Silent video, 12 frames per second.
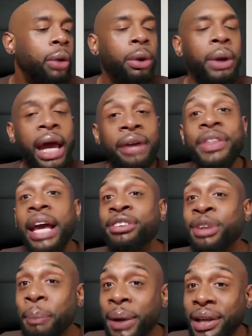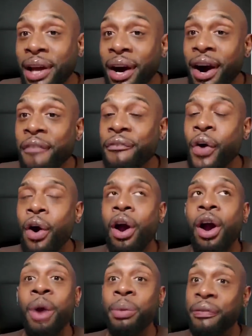It really has. Thanks to B Love for
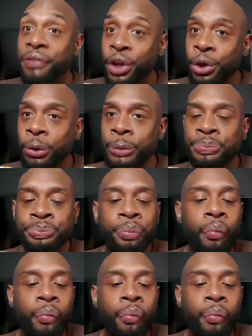her review.